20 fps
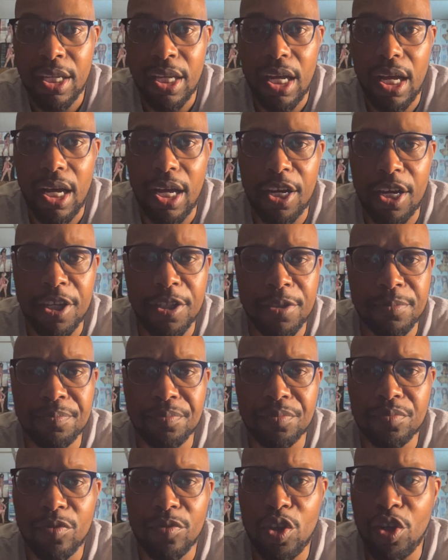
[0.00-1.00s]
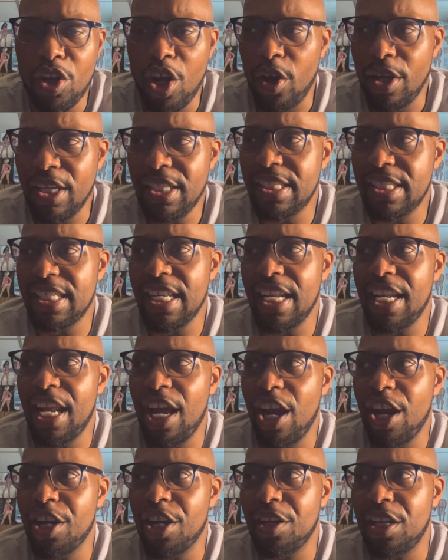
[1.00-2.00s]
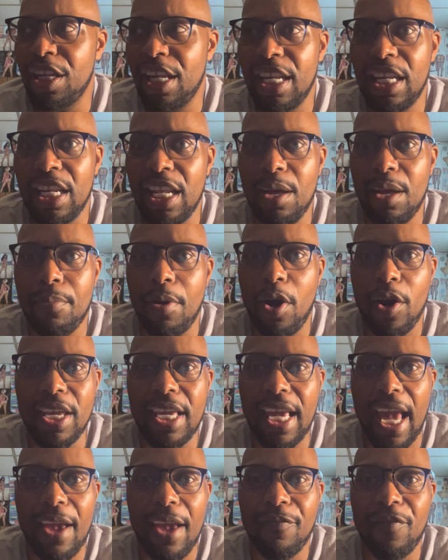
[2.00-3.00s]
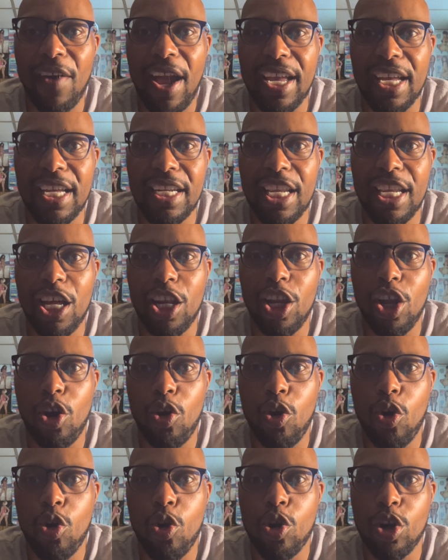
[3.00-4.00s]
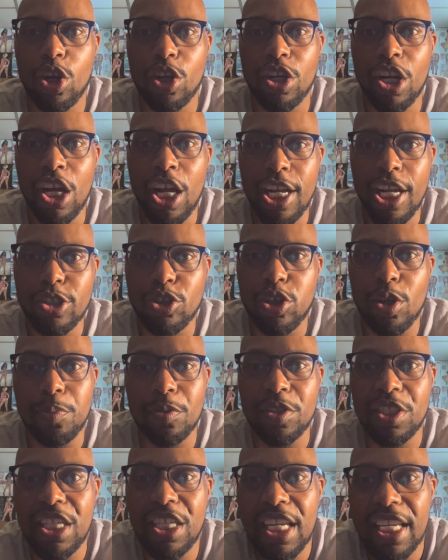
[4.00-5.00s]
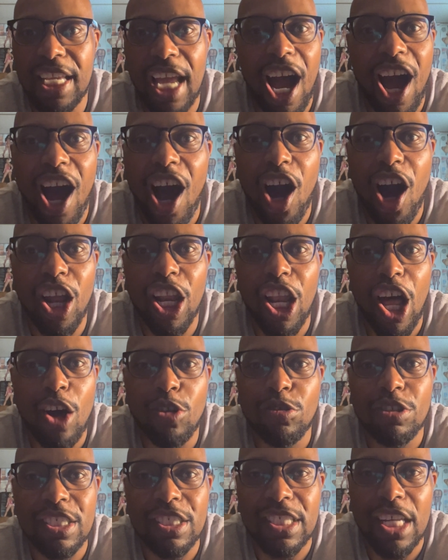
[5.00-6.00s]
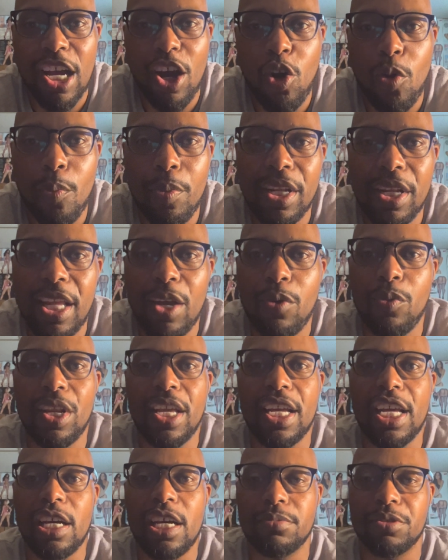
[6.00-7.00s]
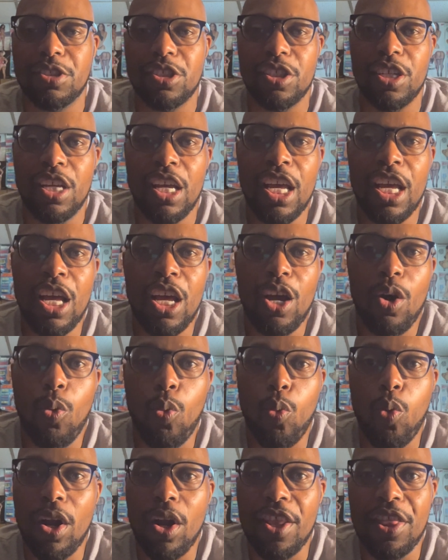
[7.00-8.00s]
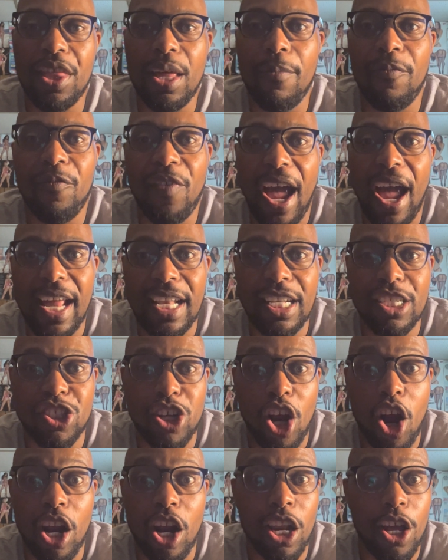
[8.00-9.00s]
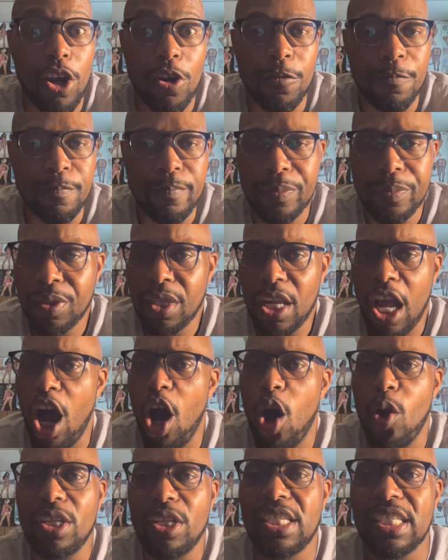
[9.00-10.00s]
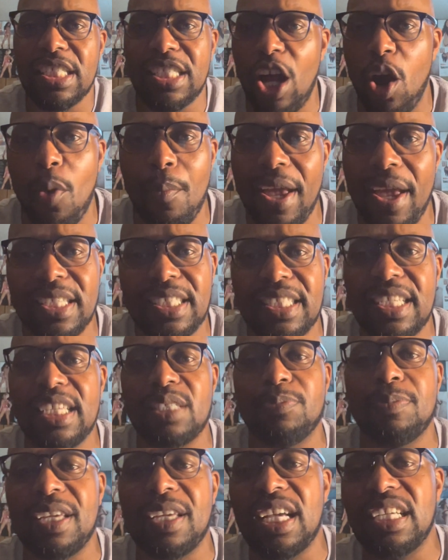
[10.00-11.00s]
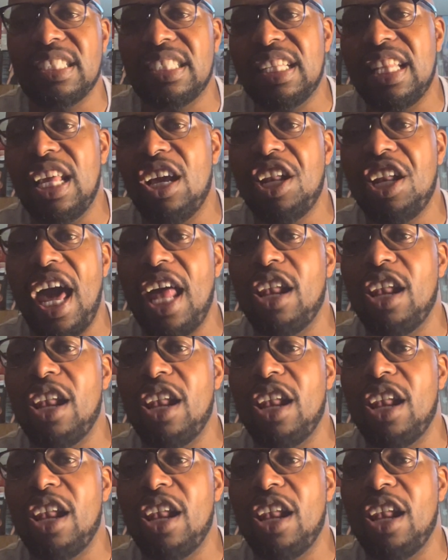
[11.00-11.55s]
He's sitting there in limbo. He can't fight Canelo or Triple G, and y'all all on DAZN. But then when it comes to one of them fighting Charlo, it just don't make sense because they're not